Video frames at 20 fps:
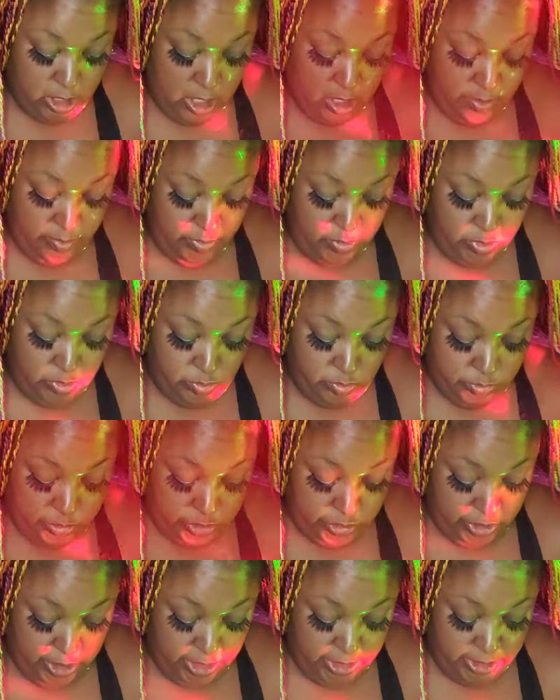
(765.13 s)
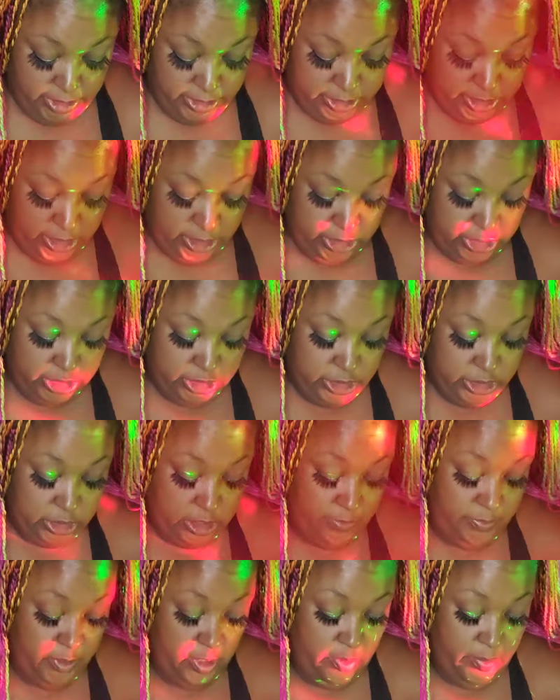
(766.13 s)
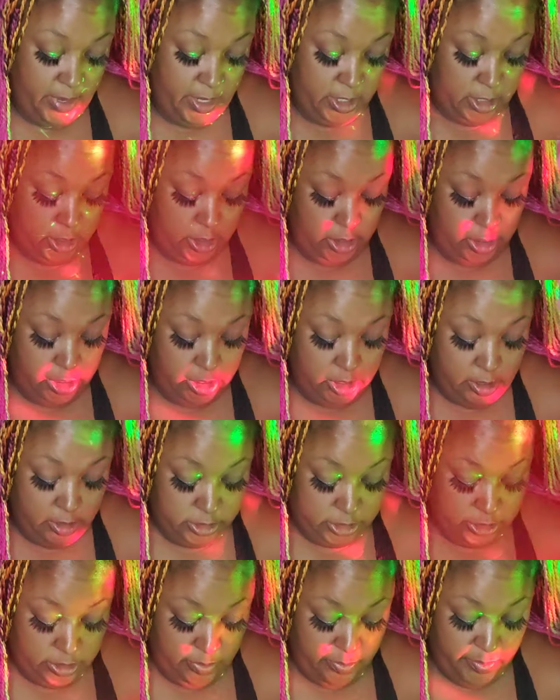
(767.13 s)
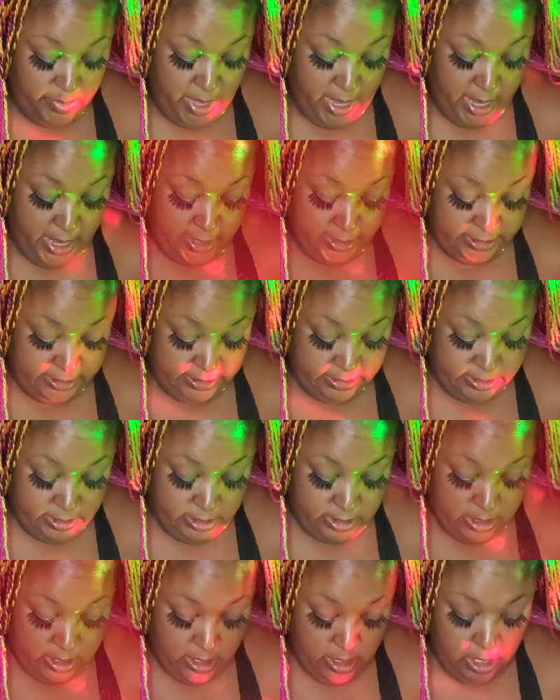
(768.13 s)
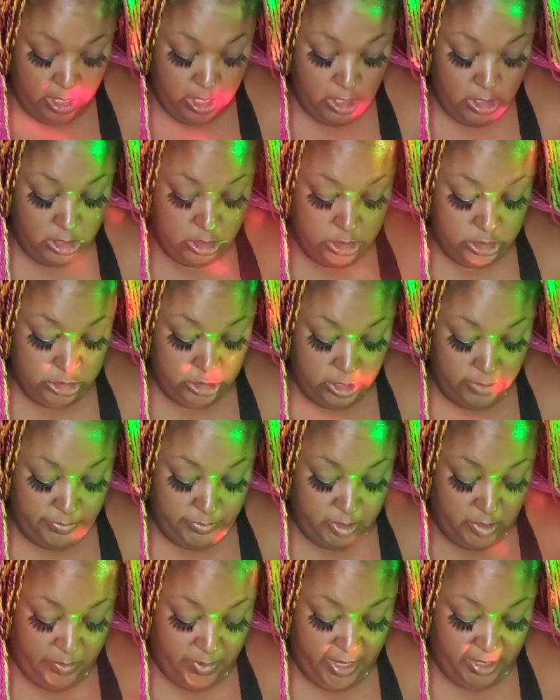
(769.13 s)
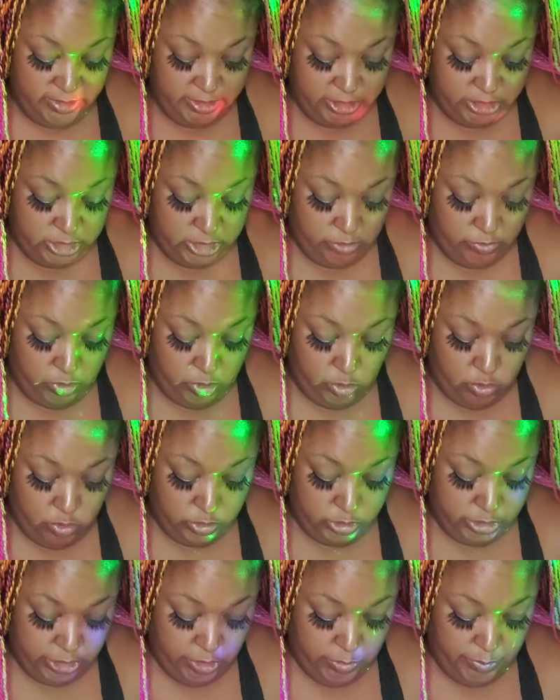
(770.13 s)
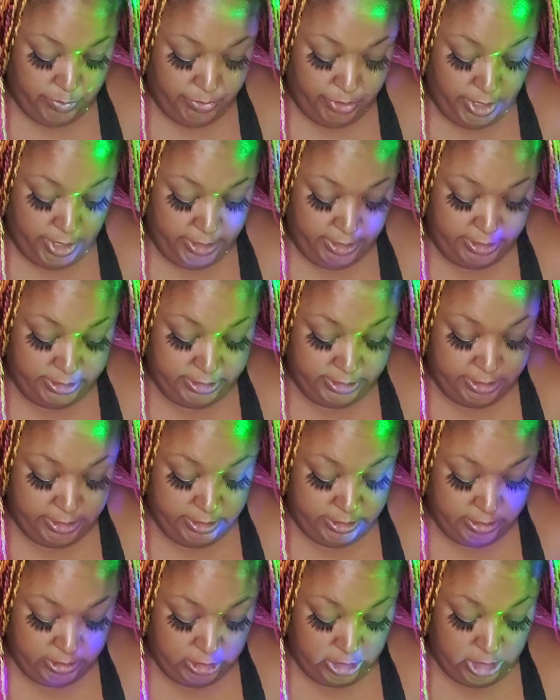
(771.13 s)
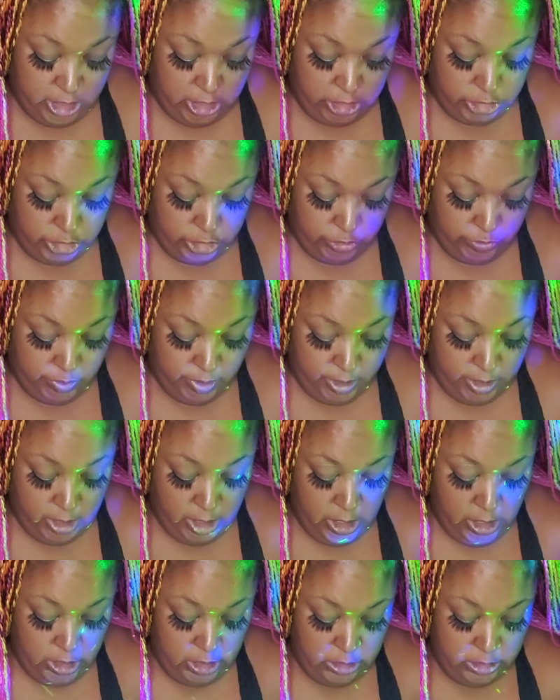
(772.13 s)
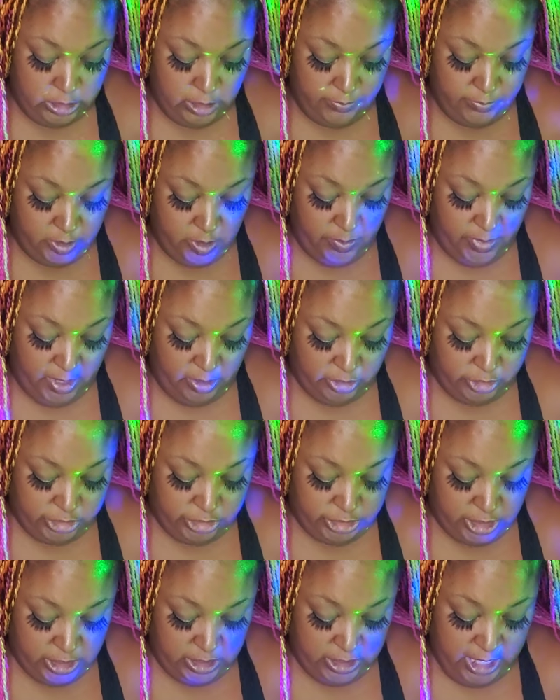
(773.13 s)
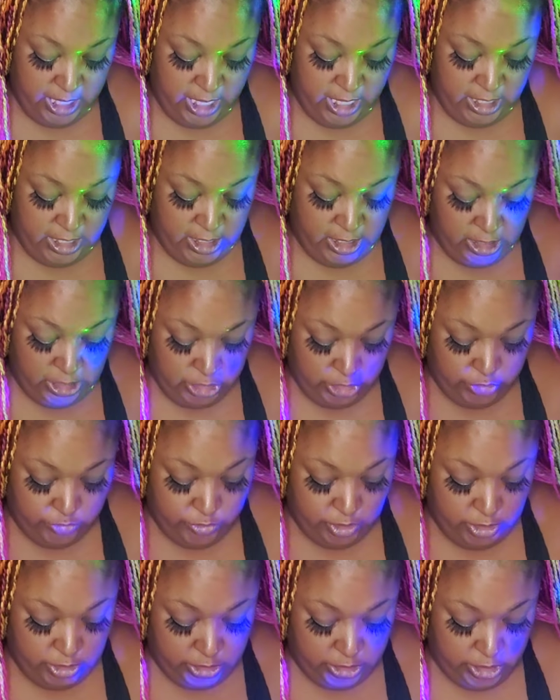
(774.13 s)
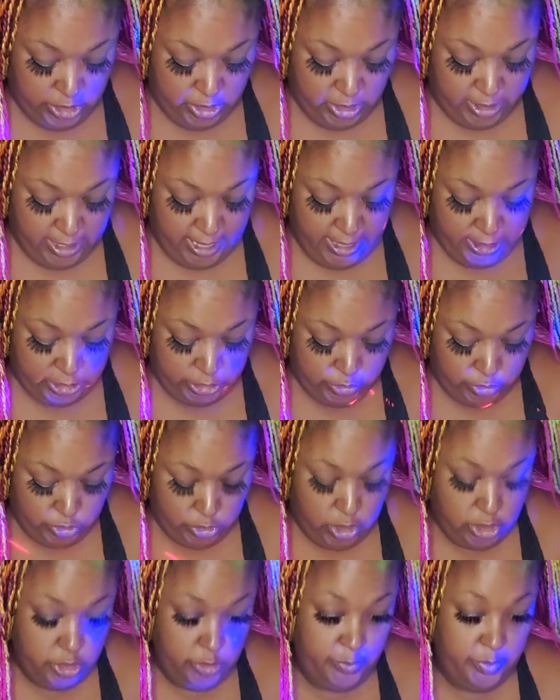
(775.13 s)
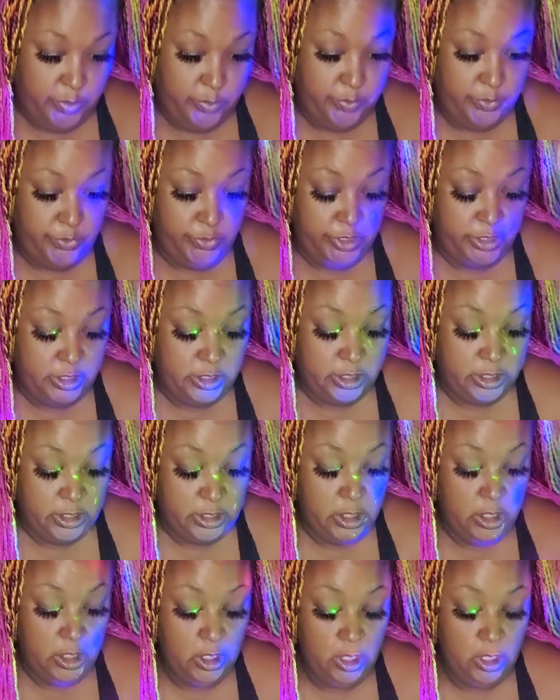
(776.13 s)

Immune to their addiction. Something about a good Samaritan here. Something about secret hotel parties here is luxury. Something about dating a drug dealer got you caught up in prison.